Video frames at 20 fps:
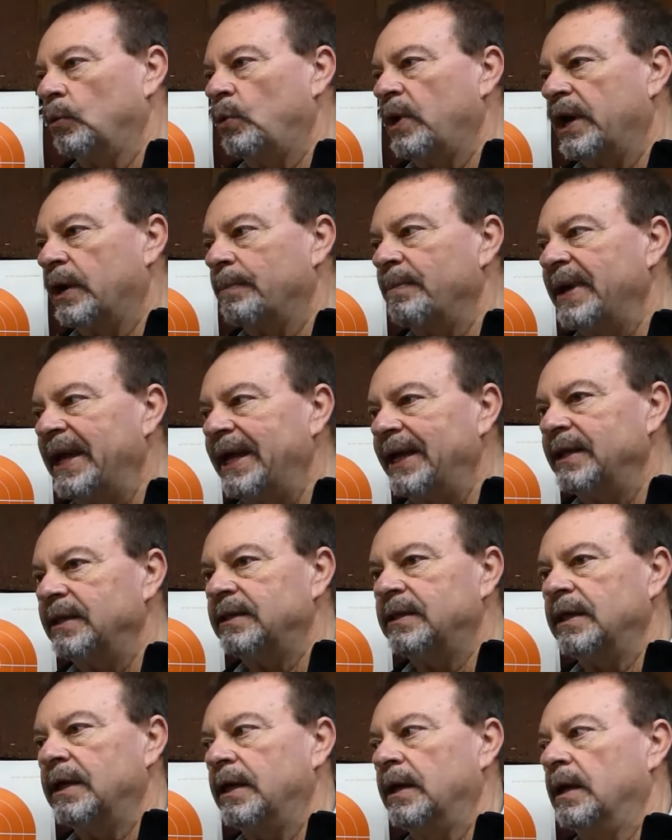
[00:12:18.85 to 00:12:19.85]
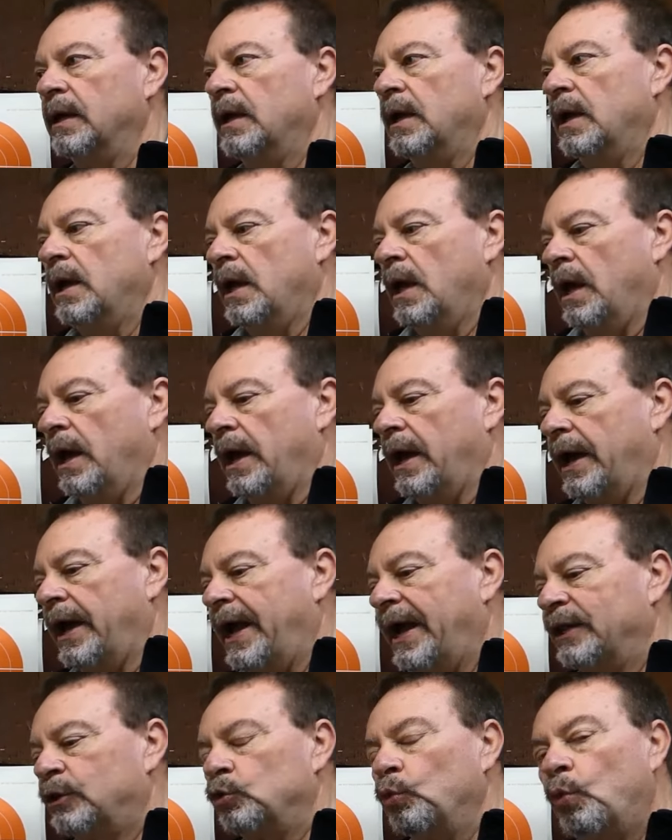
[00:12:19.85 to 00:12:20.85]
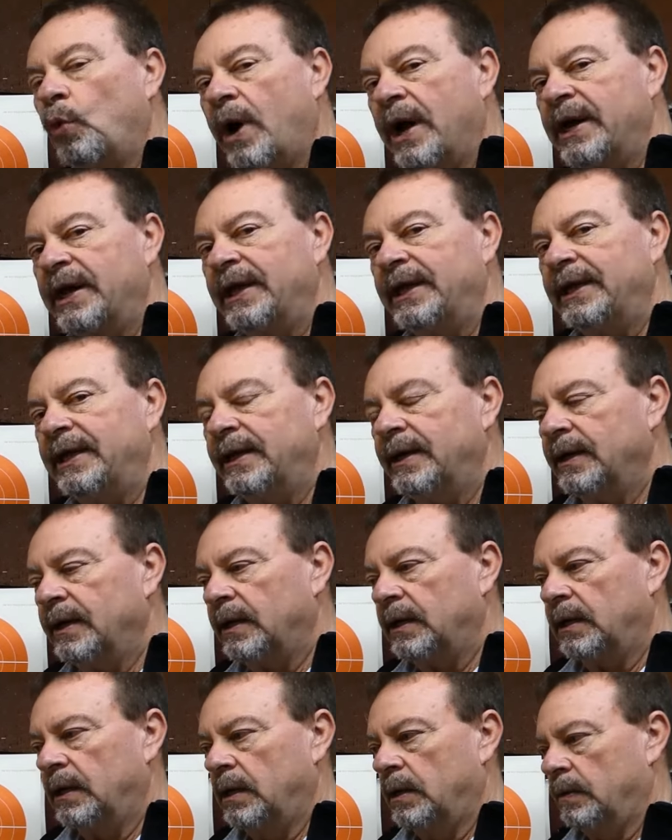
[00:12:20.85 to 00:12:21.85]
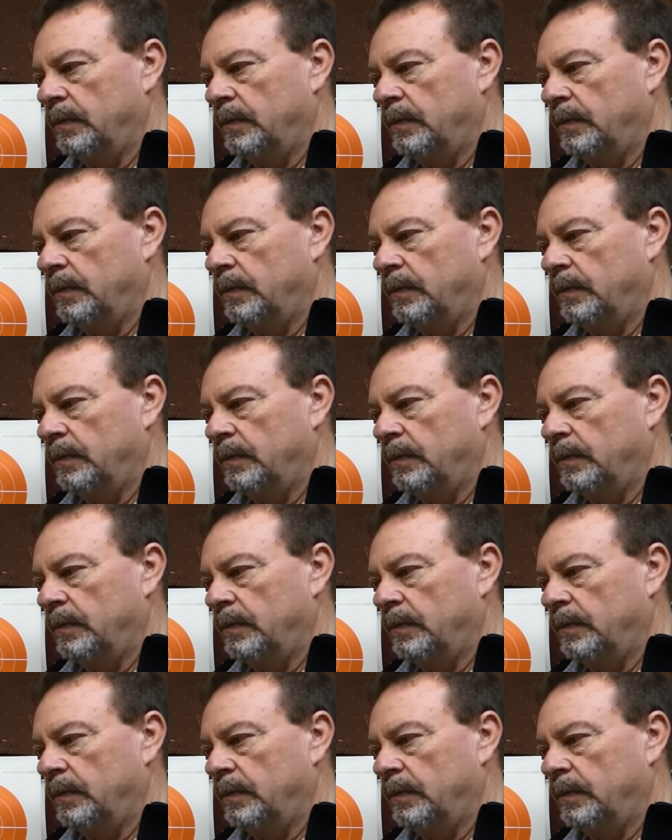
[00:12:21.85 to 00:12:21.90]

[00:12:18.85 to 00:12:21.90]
were made at one ear,